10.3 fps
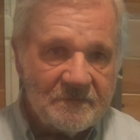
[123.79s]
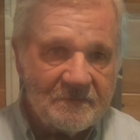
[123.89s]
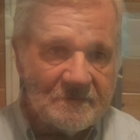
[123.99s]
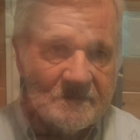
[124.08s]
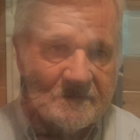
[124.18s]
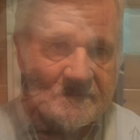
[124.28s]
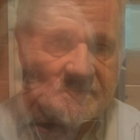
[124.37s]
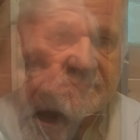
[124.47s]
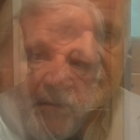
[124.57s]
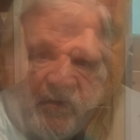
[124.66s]
The first
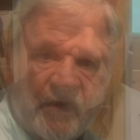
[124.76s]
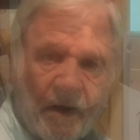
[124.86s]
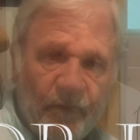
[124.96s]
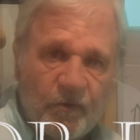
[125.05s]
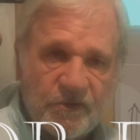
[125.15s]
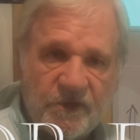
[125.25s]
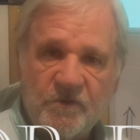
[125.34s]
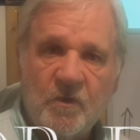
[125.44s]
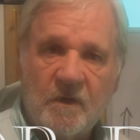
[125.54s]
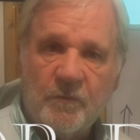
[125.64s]
type of composting
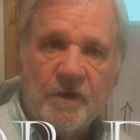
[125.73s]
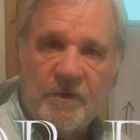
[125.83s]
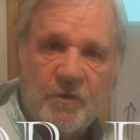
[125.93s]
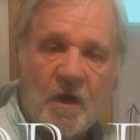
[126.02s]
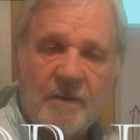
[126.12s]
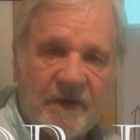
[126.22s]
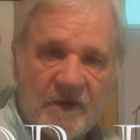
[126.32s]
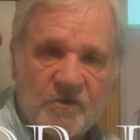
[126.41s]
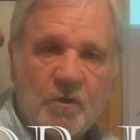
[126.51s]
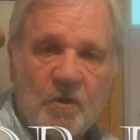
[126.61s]
toilet we're going to talk about
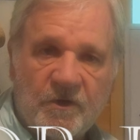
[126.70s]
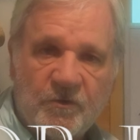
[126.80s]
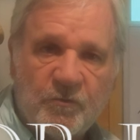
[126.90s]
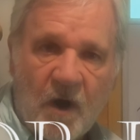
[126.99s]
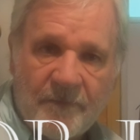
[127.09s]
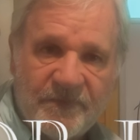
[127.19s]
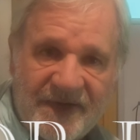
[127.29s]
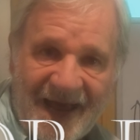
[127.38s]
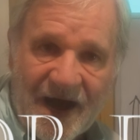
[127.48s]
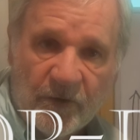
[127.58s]
is called drop
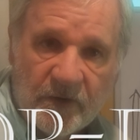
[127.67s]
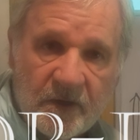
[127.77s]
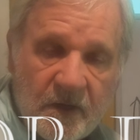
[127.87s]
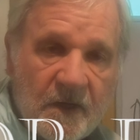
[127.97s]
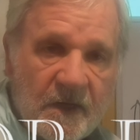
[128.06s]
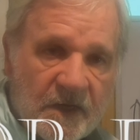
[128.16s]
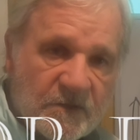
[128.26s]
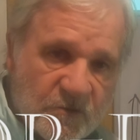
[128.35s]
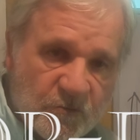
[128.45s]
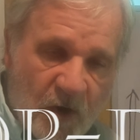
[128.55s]
down. It
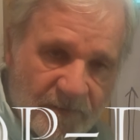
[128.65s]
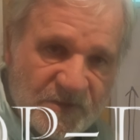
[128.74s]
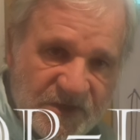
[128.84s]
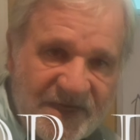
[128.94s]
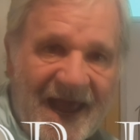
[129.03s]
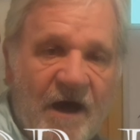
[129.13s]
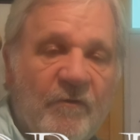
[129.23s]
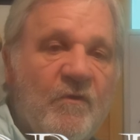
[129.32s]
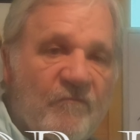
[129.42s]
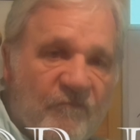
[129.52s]
drops
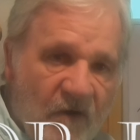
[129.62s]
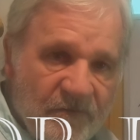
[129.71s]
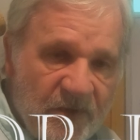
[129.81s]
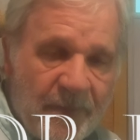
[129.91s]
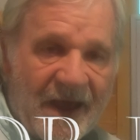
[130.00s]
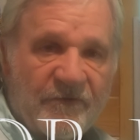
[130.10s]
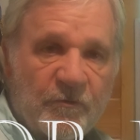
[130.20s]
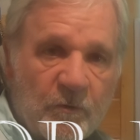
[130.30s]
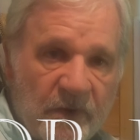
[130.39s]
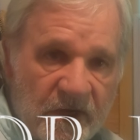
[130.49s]
down from the
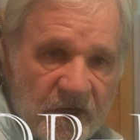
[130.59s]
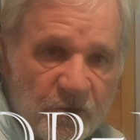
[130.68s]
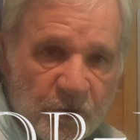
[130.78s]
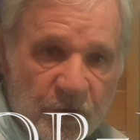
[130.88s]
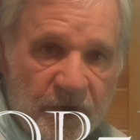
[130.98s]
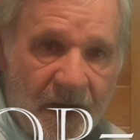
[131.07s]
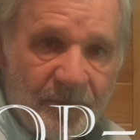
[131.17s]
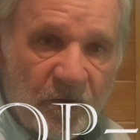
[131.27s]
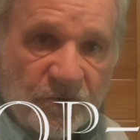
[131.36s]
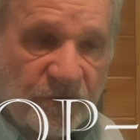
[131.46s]
bathroom into your
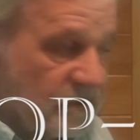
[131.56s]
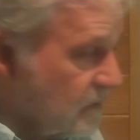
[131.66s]
composter.